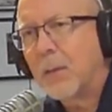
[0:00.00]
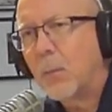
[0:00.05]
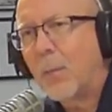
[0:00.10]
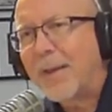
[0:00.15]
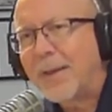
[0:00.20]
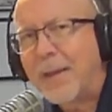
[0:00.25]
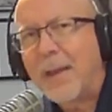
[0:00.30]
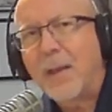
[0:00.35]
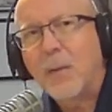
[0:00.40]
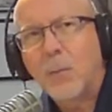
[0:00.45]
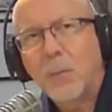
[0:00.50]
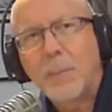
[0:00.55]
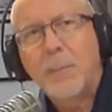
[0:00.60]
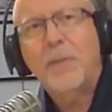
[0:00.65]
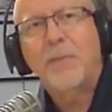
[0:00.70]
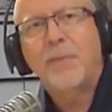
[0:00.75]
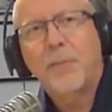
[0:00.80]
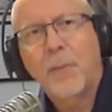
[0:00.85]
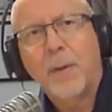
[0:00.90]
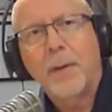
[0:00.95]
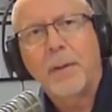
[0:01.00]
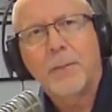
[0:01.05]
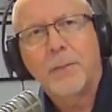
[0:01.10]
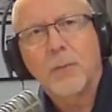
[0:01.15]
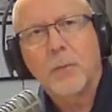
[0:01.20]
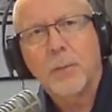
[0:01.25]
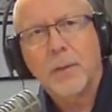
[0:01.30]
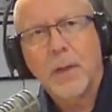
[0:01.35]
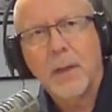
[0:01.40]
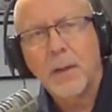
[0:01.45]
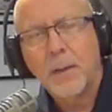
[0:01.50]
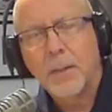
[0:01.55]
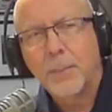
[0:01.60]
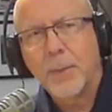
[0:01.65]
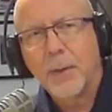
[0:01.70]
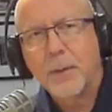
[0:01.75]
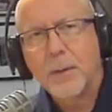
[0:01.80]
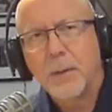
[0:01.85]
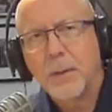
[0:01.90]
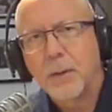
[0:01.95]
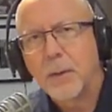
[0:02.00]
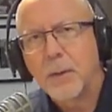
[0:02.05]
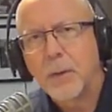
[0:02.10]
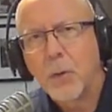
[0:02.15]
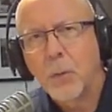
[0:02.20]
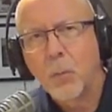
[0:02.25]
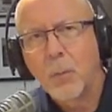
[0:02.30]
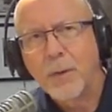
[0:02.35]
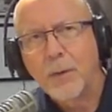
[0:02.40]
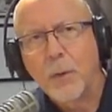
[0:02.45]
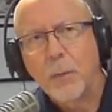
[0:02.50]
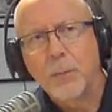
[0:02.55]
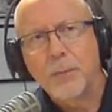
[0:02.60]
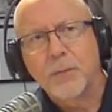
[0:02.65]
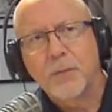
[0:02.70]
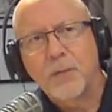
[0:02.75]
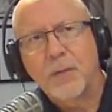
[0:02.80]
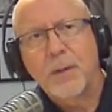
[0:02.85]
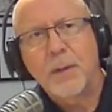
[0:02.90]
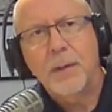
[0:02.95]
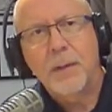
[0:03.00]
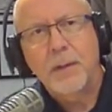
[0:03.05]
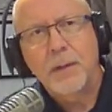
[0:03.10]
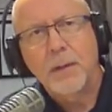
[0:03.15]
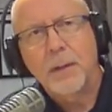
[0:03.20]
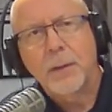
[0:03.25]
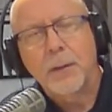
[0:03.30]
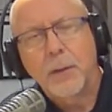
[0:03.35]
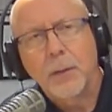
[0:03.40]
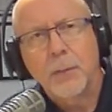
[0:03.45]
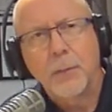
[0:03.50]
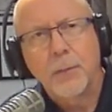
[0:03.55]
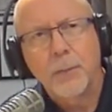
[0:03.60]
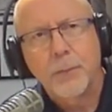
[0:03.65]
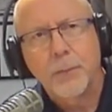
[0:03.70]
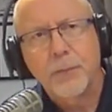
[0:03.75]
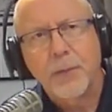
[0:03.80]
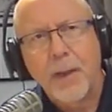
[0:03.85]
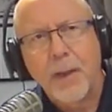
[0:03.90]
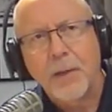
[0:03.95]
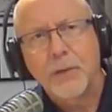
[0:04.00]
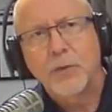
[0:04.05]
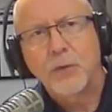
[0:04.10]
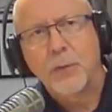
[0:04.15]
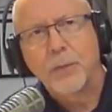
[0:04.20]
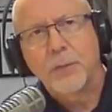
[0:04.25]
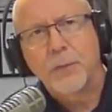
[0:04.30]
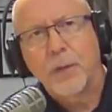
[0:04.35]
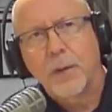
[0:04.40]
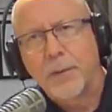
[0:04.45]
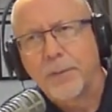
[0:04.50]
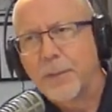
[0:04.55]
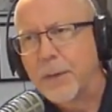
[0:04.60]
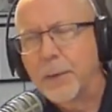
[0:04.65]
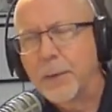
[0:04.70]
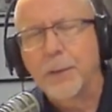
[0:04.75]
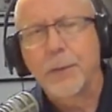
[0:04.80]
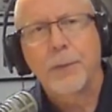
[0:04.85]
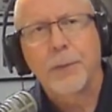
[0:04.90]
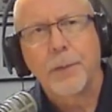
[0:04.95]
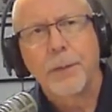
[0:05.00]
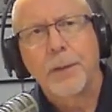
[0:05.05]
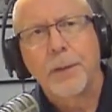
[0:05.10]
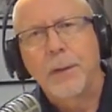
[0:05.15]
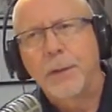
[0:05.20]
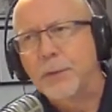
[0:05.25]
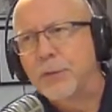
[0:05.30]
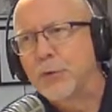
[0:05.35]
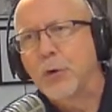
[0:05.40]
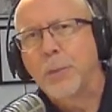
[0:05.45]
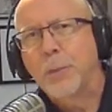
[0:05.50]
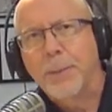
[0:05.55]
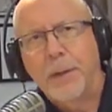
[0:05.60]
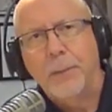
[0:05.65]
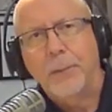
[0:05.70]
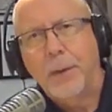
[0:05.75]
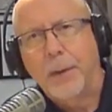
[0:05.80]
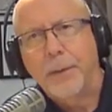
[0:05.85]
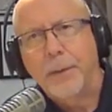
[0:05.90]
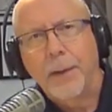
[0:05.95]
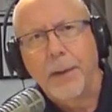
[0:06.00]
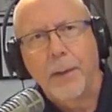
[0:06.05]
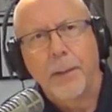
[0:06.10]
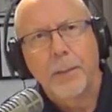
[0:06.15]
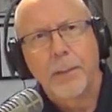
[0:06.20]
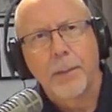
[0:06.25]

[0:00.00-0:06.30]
why can't we be friends? Okay, but we don't see statues of Hitler in Germany right now.